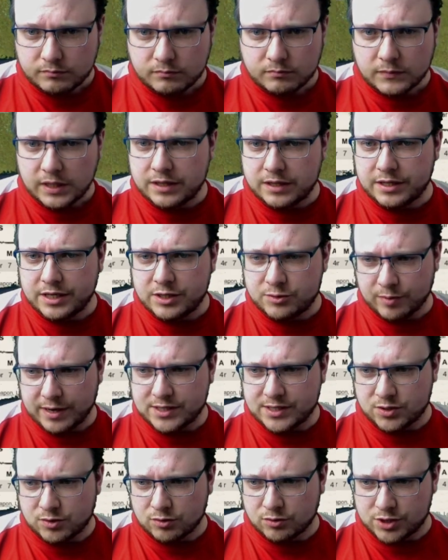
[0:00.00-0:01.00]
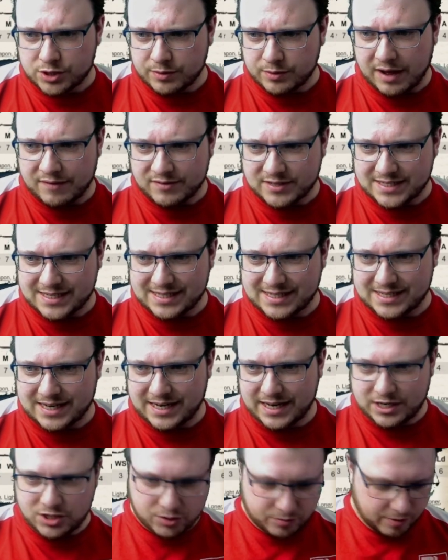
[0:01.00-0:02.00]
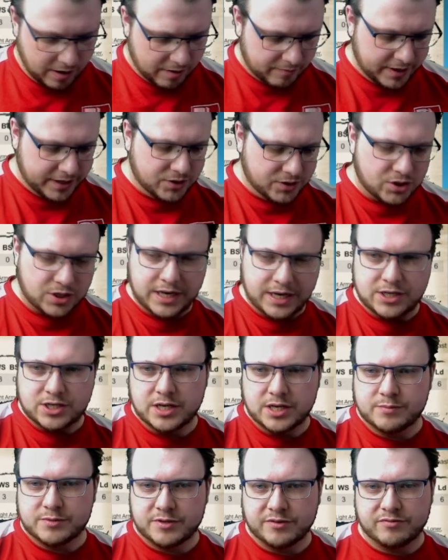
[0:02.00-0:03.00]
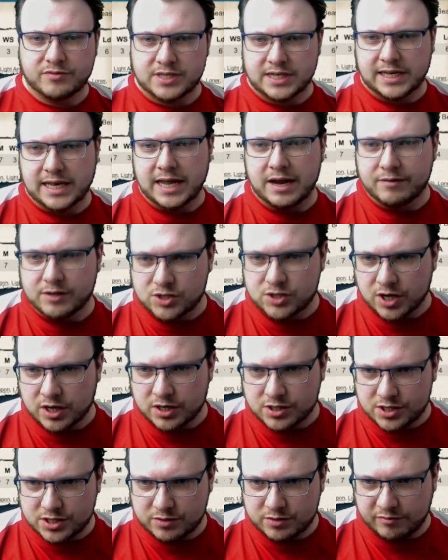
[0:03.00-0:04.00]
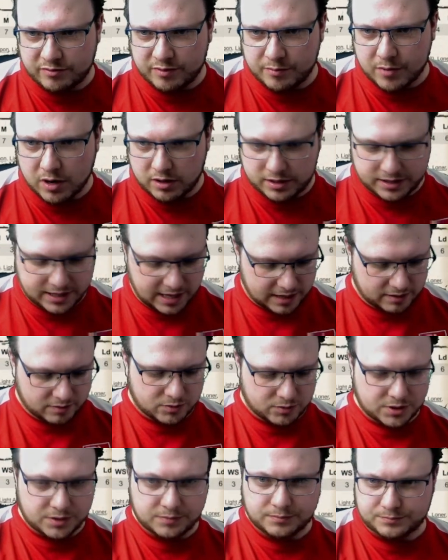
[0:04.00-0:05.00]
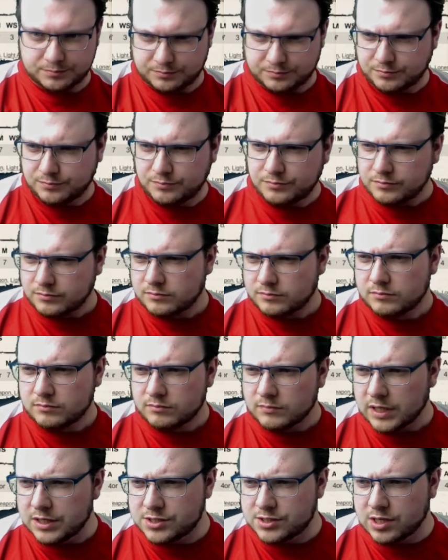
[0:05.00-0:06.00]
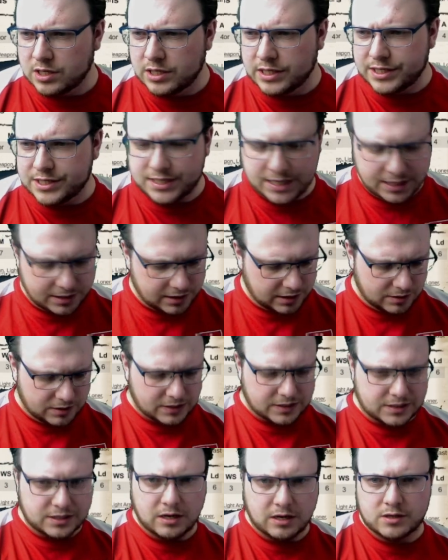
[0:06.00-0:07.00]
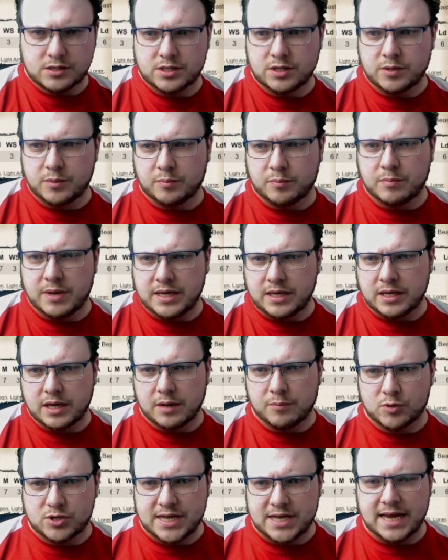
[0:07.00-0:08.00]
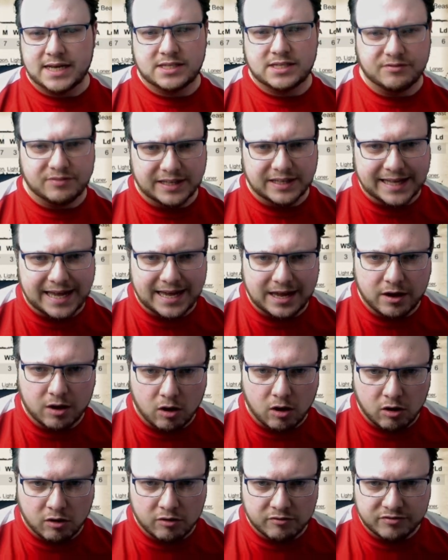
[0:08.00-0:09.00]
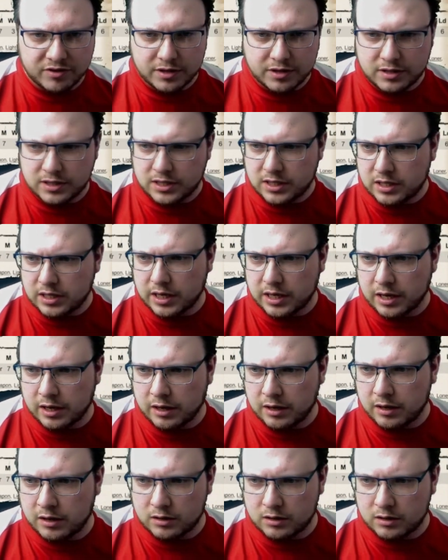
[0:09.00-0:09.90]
These Razor Gore do have a 16-inch threat range in terms of declaring charges, so if you mark that out, suddenly you see that you can start to make a protective layer of the...